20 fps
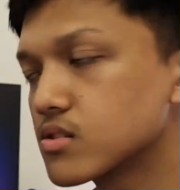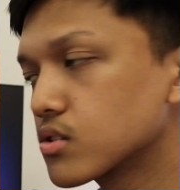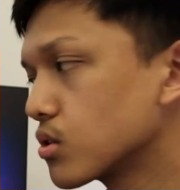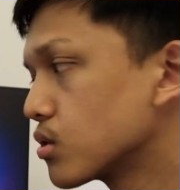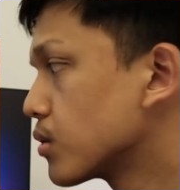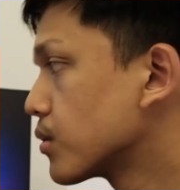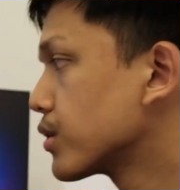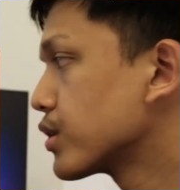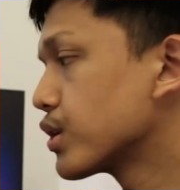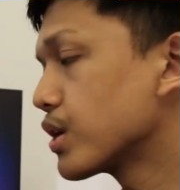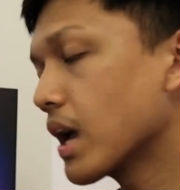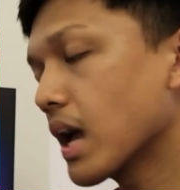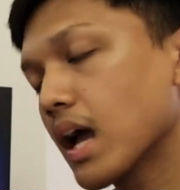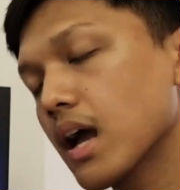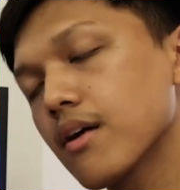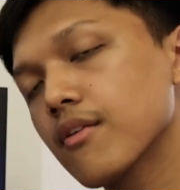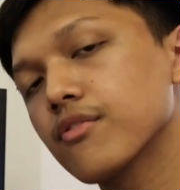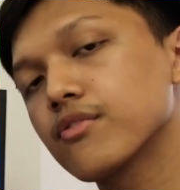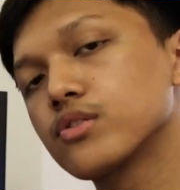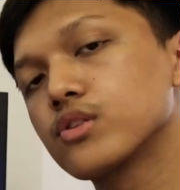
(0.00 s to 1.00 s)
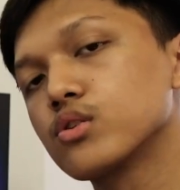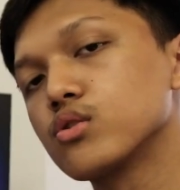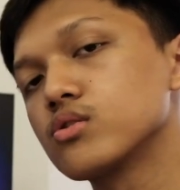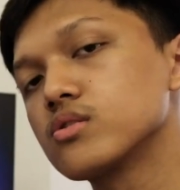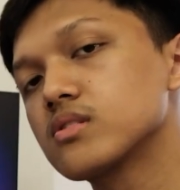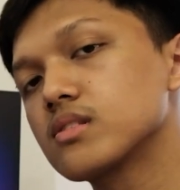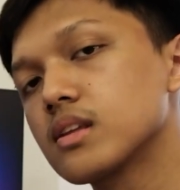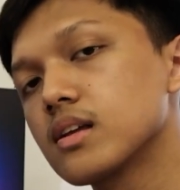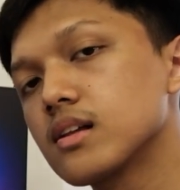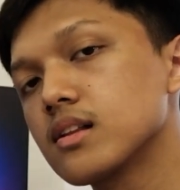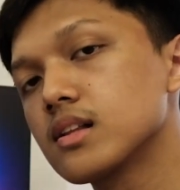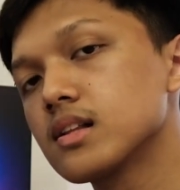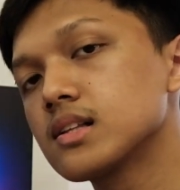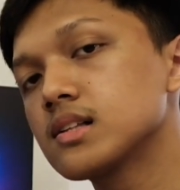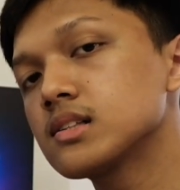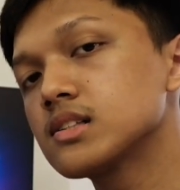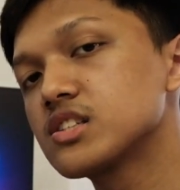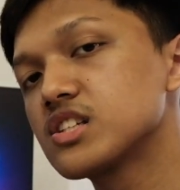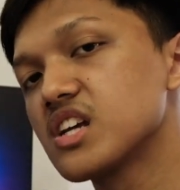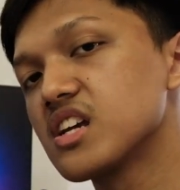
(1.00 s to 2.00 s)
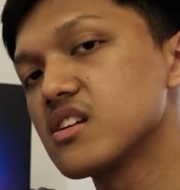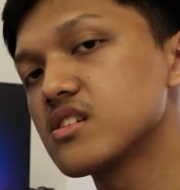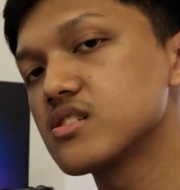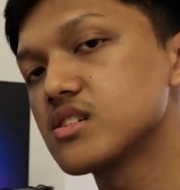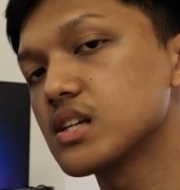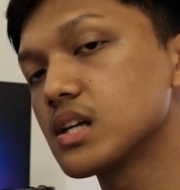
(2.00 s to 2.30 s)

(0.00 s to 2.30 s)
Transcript: So you have to still change